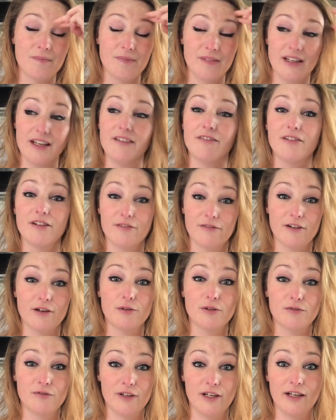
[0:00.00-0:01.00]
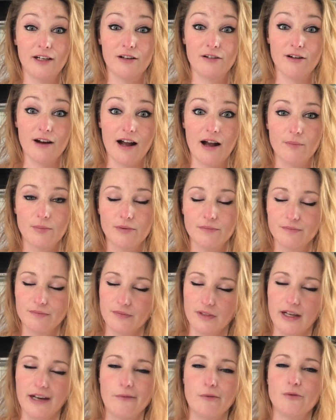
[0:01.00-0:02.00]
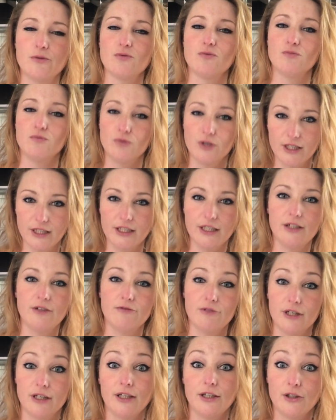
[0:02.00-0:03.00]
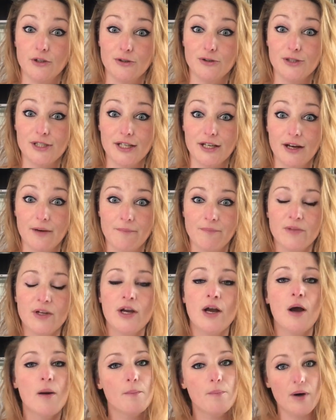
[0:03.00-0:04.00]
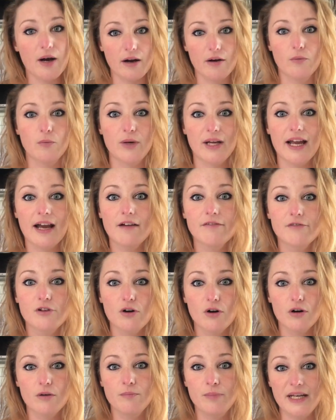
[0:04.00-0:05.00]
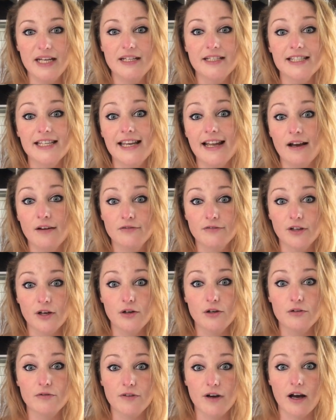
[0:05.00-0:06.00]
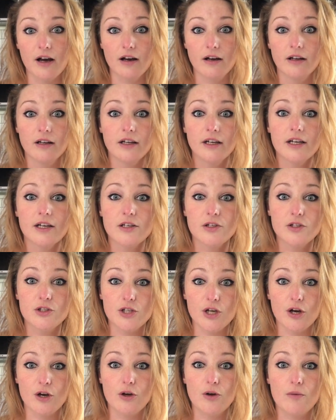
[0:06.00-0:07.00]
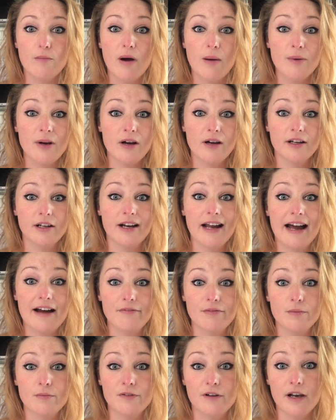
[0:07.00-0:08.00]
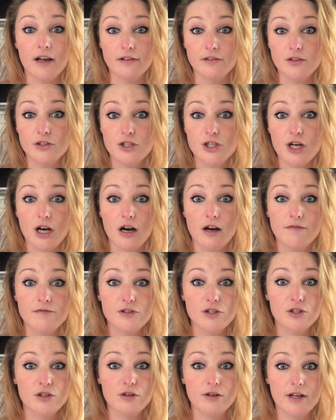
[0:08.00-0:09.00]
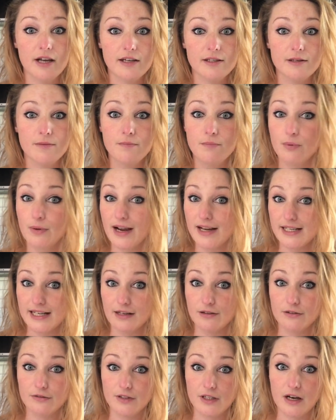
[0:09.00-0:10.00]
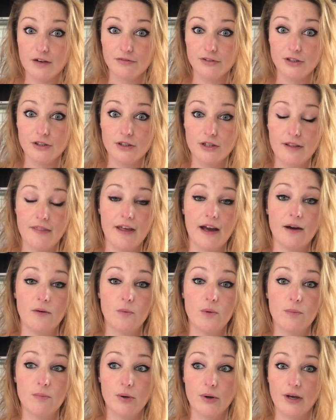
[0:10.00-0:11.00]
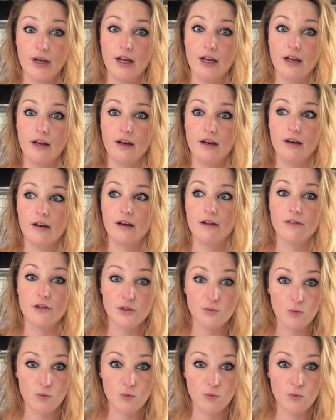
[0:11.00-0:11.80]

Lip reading: even if I was feeling crap, it was really, really good dinner. But we have got beans left over, so Mum and I are going to have them for lunch. I've just got to get some bread out of the oven that we put in this